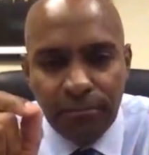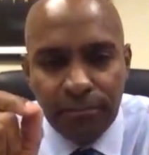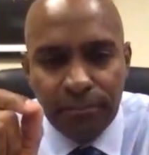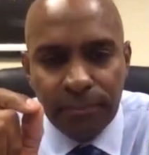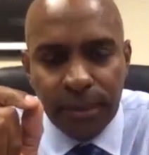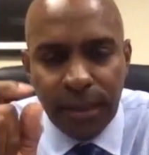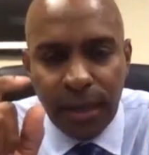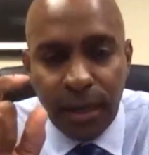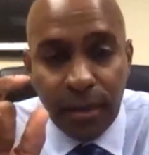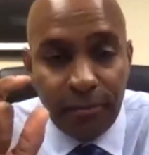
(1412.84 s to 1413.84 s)
uh, very
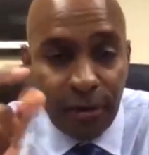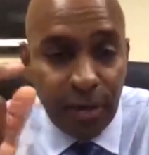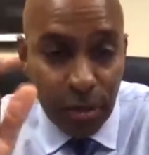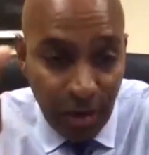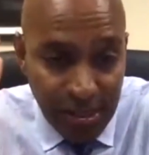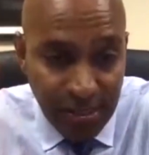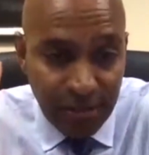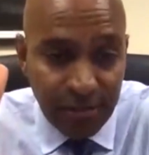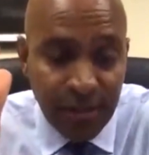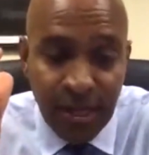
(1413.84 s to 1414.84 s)
aggressive,
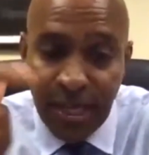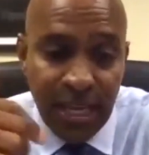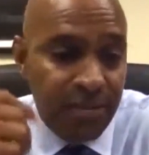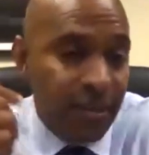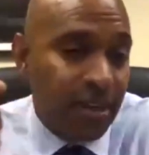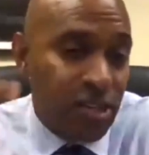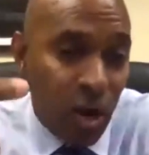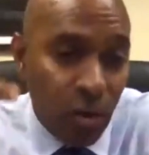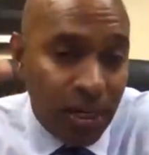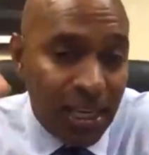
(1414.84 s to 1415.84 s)
even in tone and
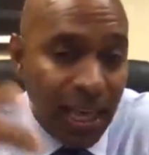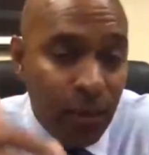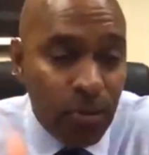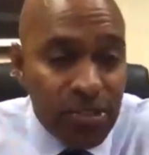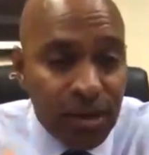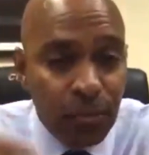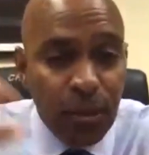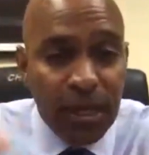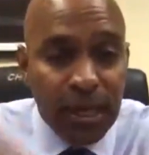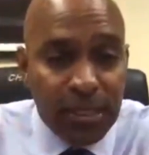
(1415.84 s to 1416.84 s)
language, and we
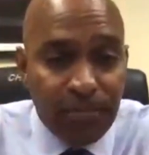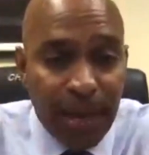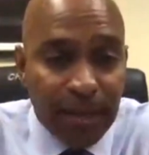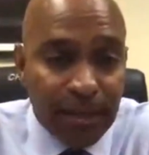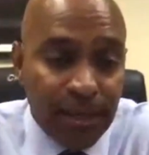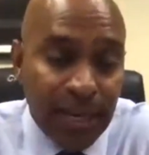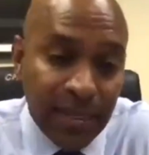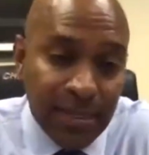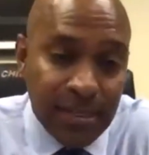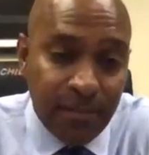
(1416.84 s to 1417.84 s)
expect and anticipate
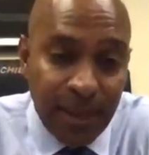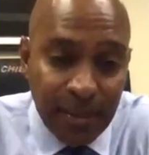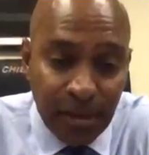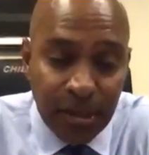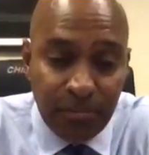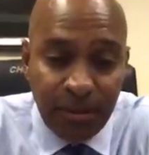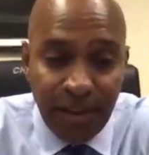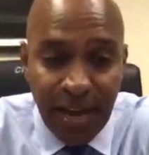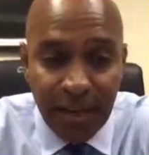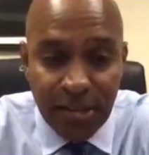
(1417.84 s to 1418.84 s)
there could be violence,
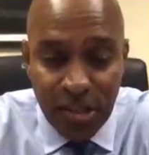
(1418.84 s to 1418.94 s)
we